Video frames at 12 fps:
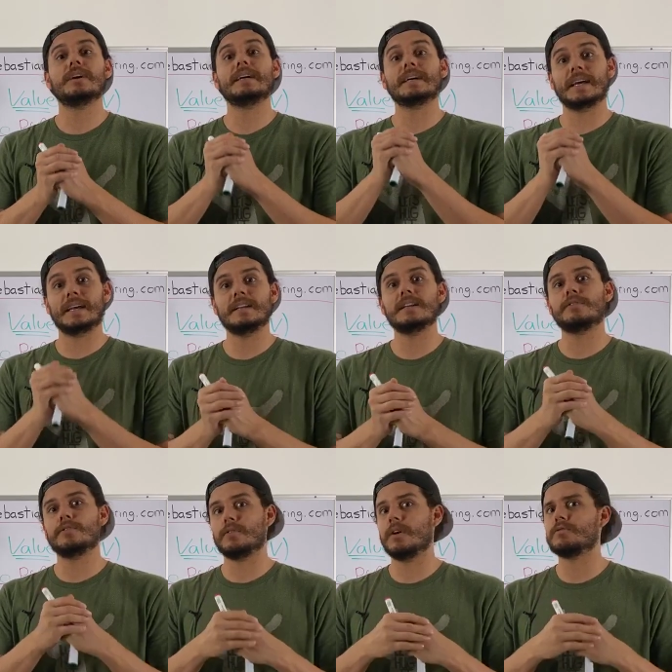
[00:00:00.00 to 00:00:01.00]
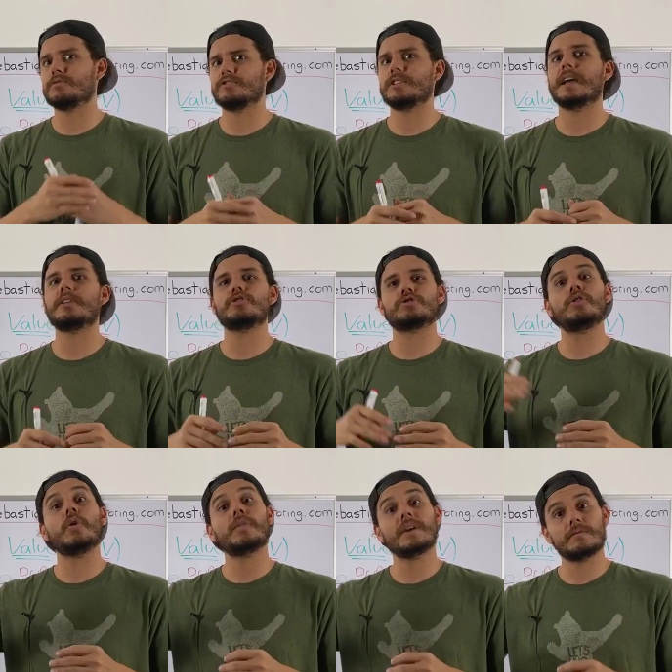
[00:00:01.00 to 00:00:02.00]
again, if you don't understand, just
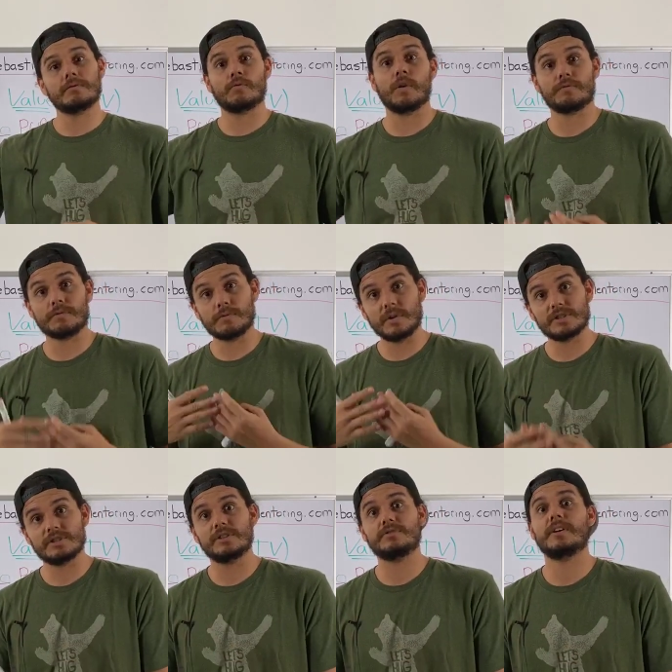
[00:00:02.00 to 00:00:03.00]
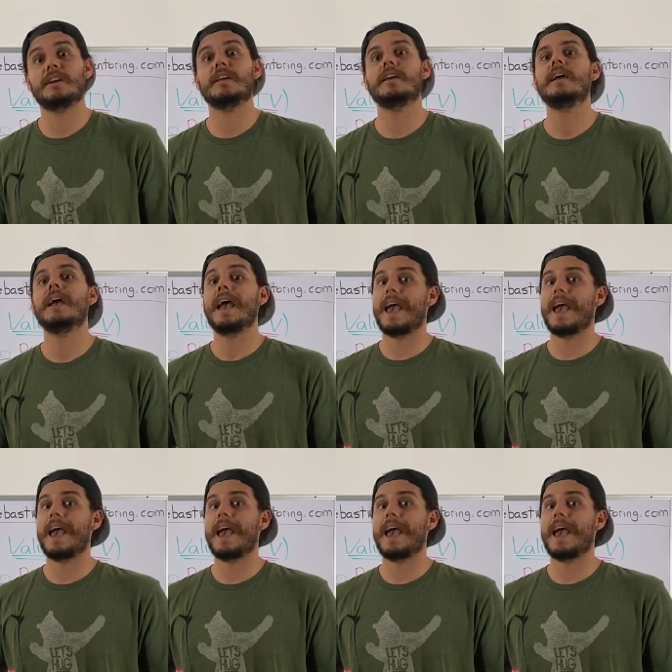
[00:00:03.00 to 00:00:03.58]
go there, rewatch the training.